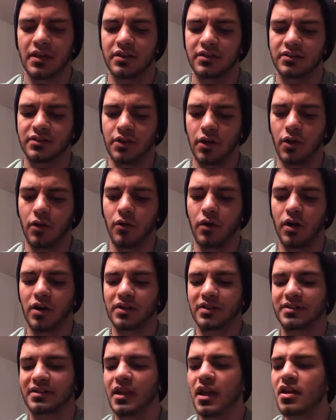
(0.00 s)
So on
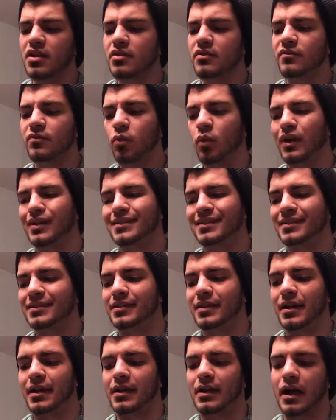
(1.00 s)
a scale of 1 to
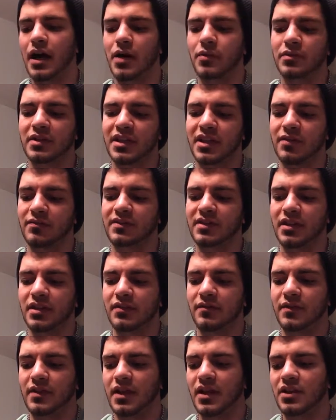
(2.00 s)
10, I would give
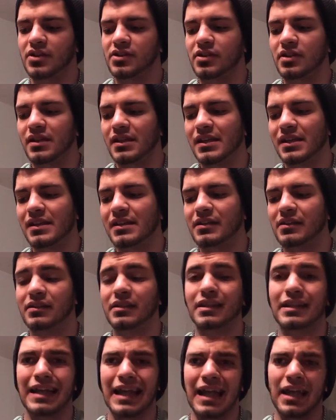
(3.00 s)
deviation
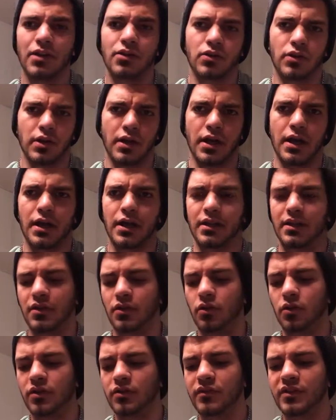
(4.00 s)
easily an 8 or a 9. The
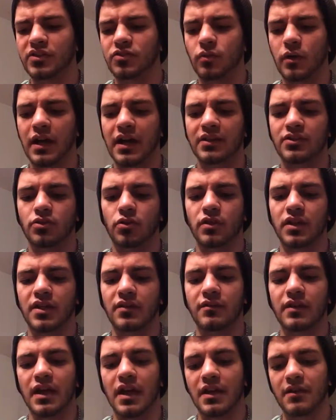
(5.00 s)
only reason why I don't
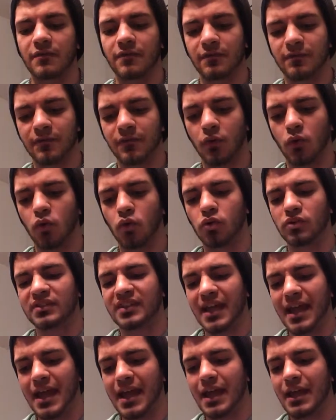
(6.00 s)
give it a full
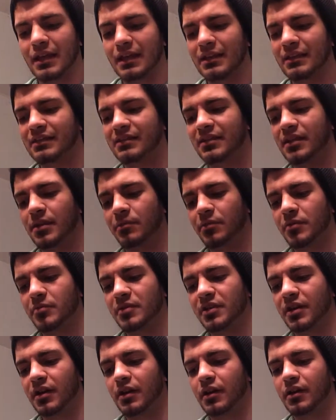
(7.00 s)
10 is simply
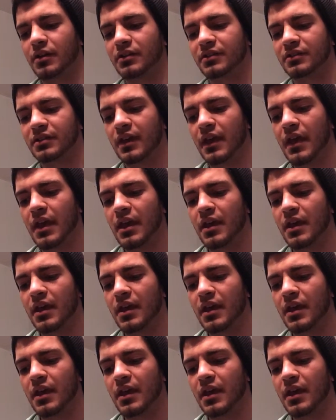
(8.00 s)
because